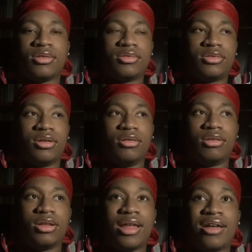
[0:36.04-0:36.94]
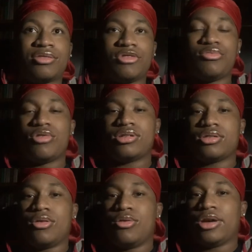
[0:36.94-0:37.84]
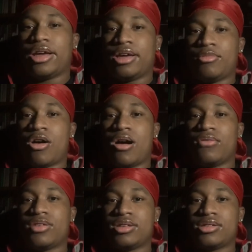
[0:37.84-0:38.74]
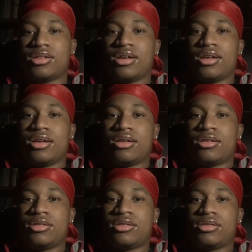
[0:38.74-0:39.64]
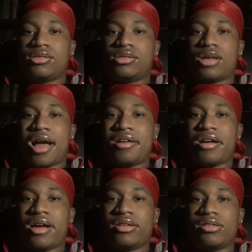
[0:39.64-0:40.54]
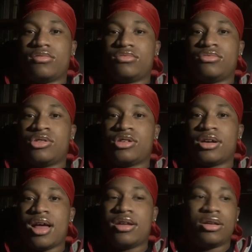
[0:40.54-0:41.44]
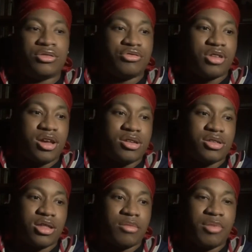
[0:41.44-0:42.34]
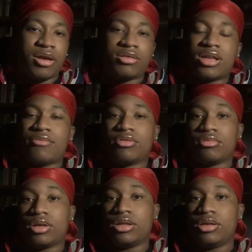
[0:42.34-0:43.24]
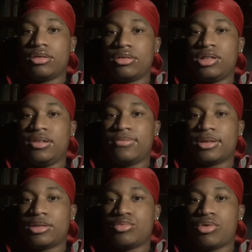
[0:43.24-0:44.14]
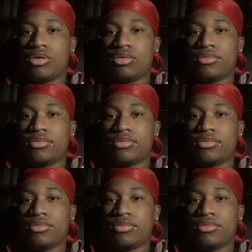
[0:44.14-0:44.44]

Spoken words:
So we allowed 3 points the whole game. Offense. See, what y'all gotta understand is that the Bears have a really good defense, bro.